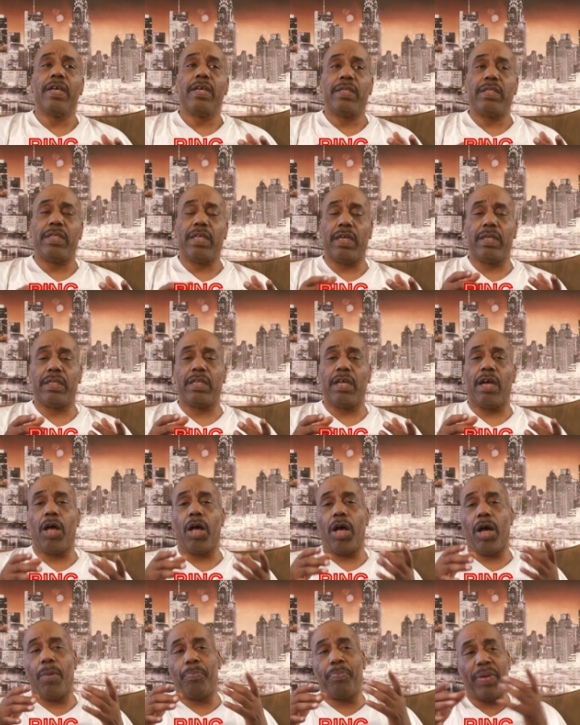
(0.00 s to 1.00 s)

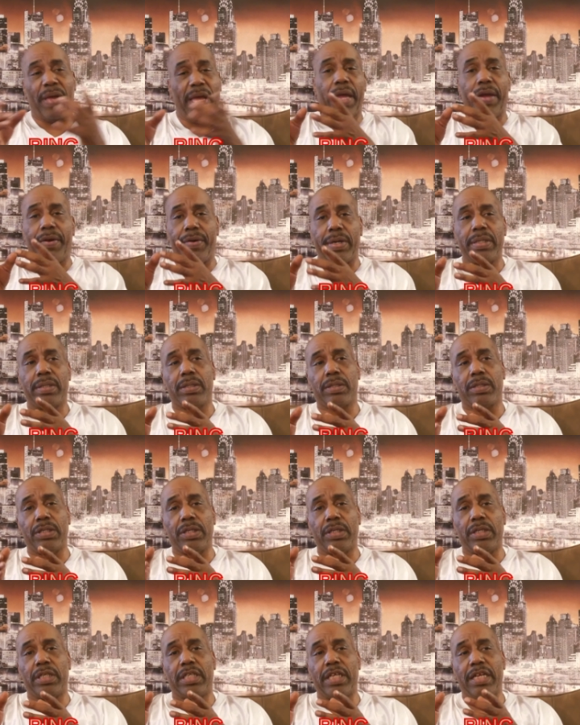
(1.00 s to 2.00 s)
the appearance
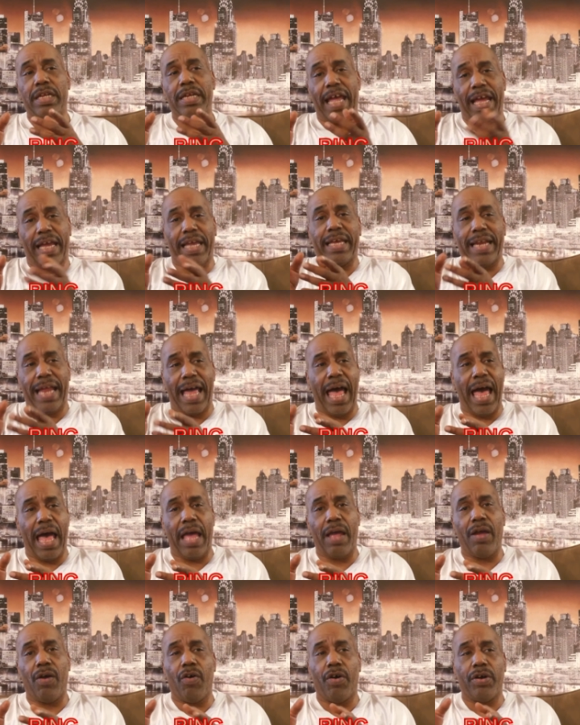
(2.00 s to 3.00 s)
to the naked
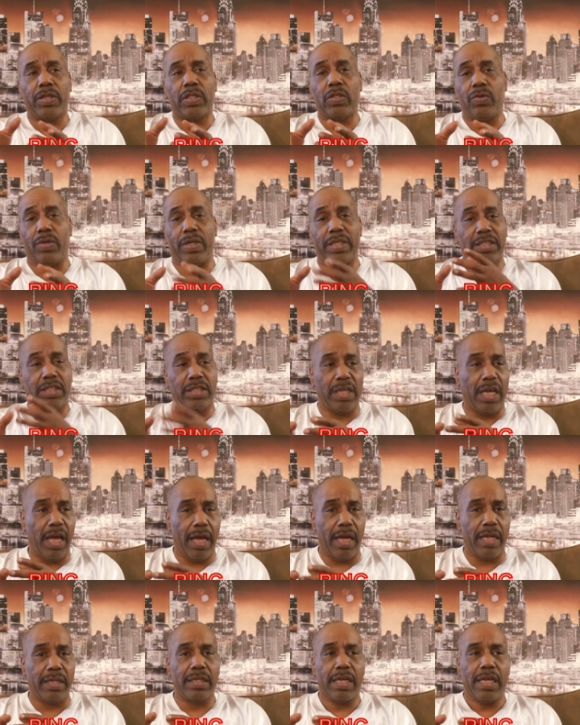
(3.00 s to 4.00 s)
eye or to a
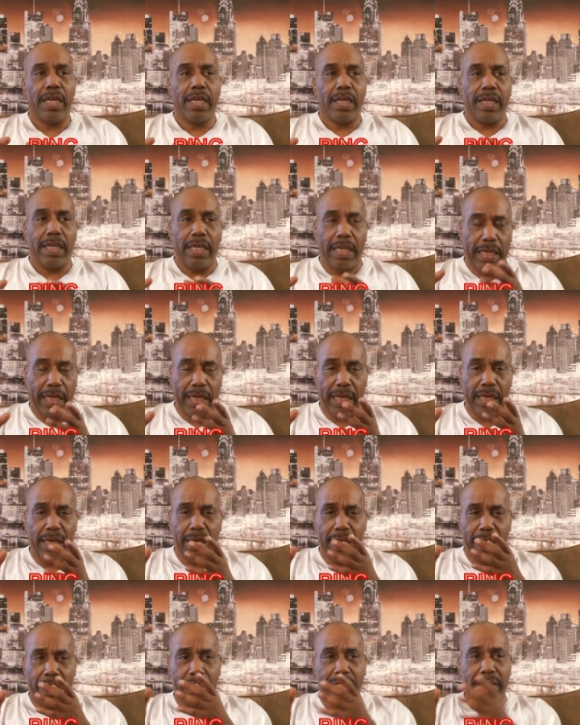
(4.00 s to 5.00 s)
judge, he
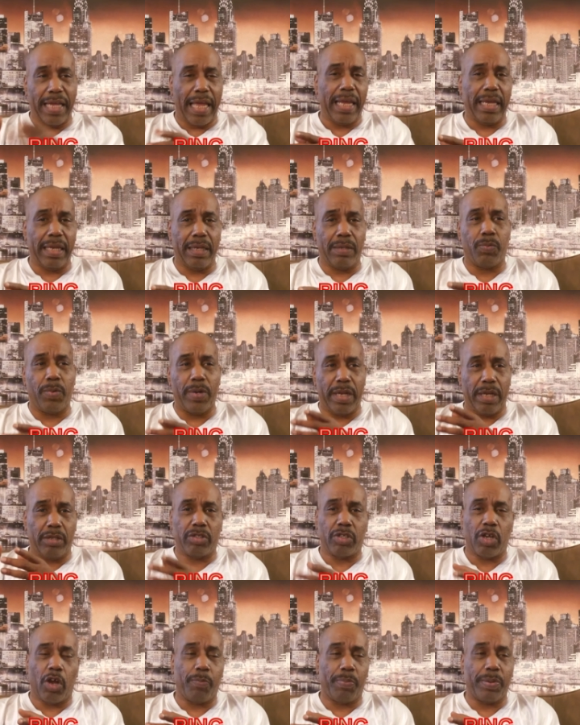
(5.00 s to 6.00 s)
gonna take it with
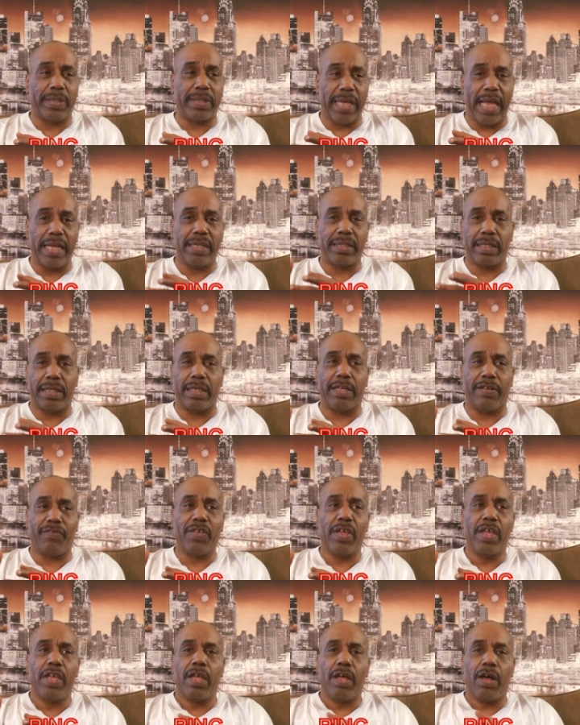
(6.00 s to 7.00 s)
interpretation of,
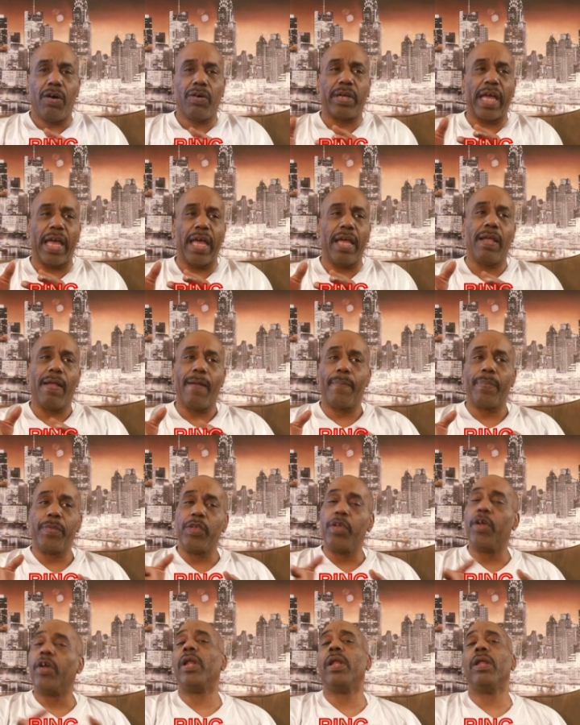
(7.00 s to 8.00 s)
okay,
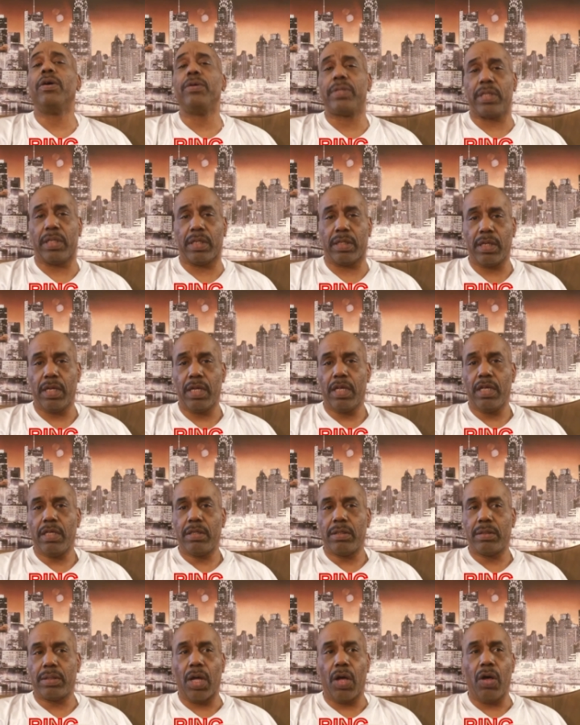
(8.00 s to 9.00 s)
you're losing.
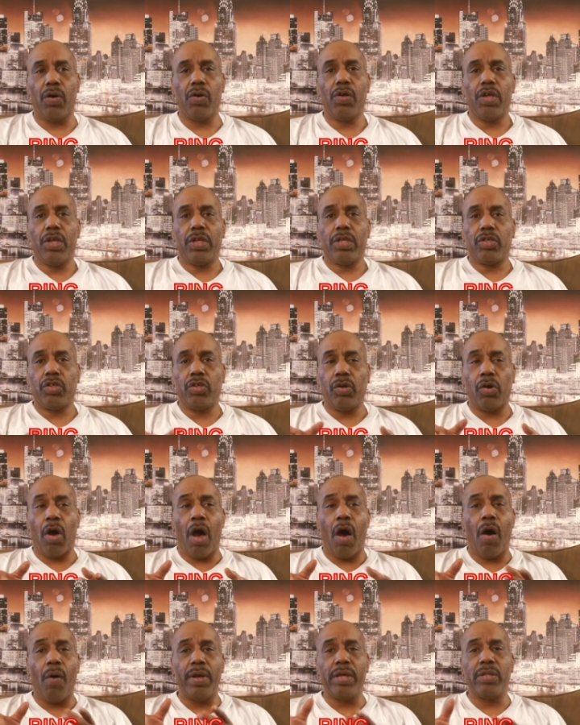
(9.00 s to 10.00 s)
So you
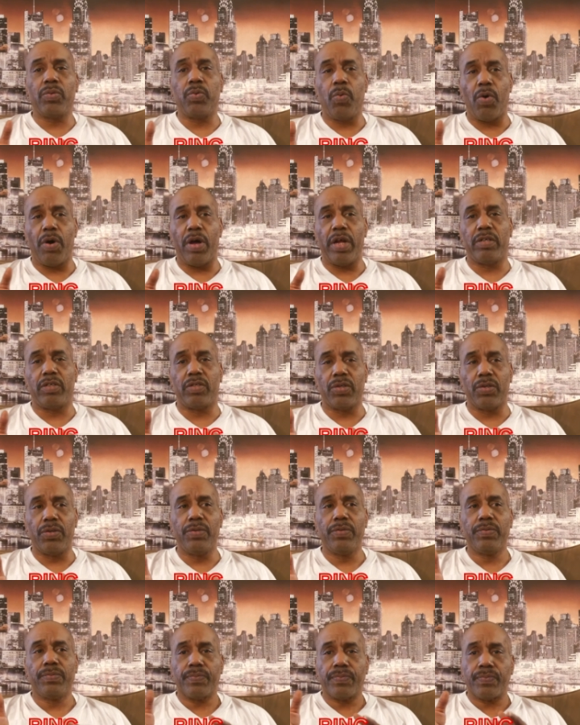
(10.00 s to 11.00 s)
always want
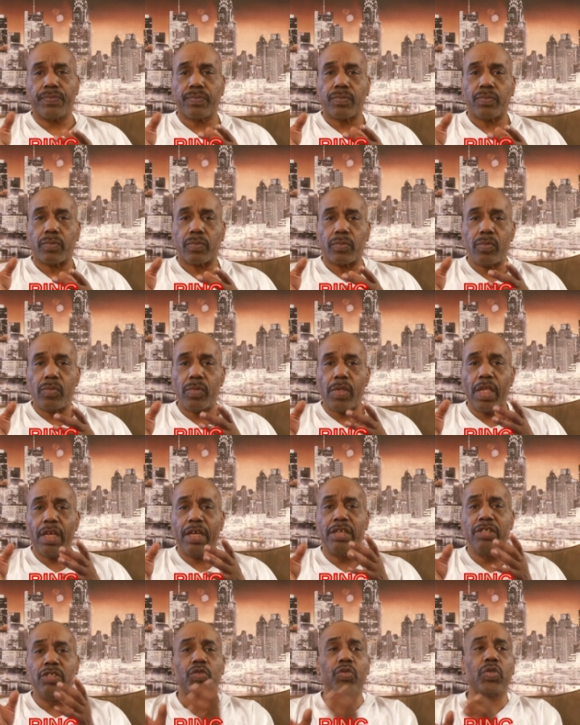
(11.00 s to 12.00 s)
to
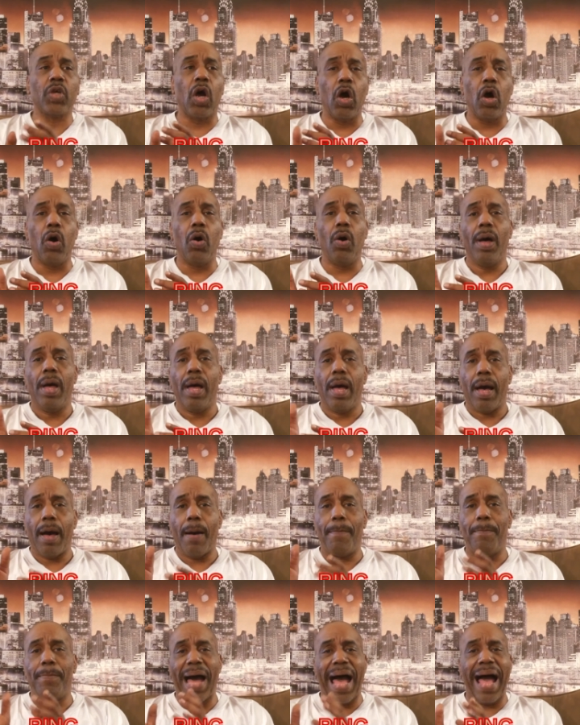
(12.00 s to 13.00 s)
control
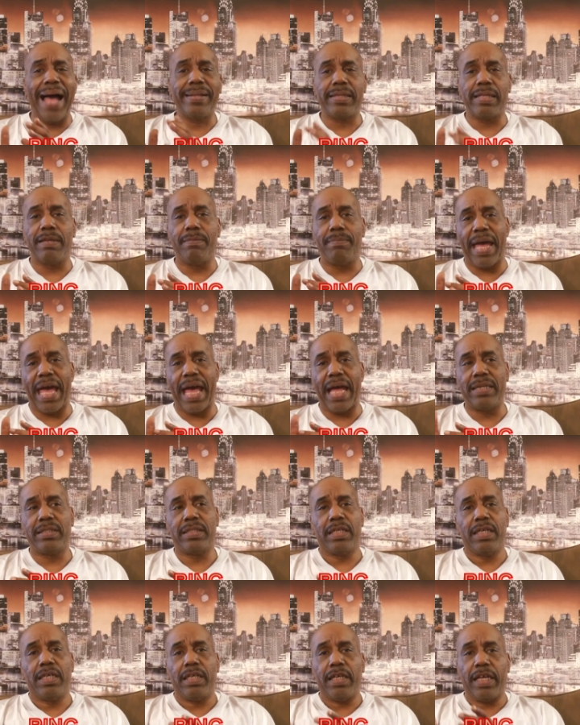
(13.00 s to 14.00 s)
a boxing match
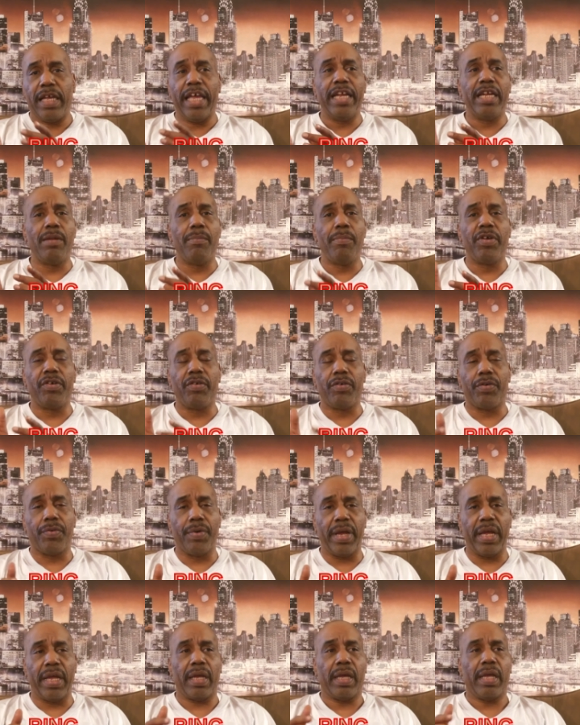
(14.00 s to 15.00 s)
in the middle
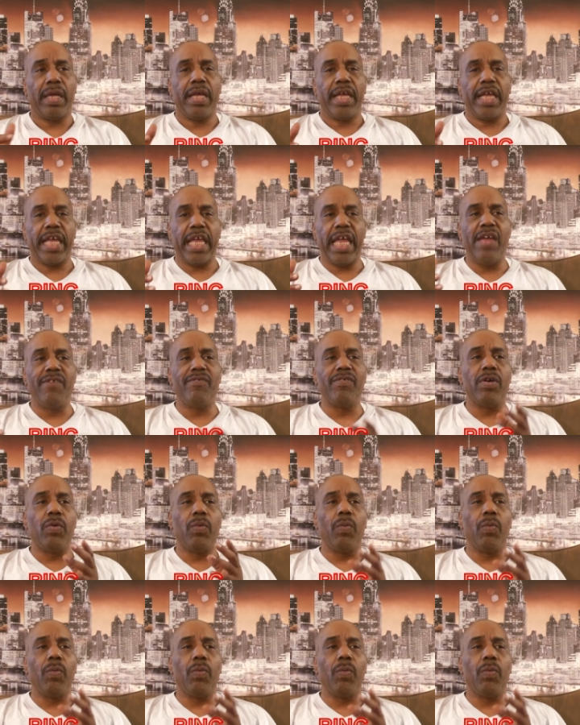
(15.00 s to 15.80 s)
of the ring. Even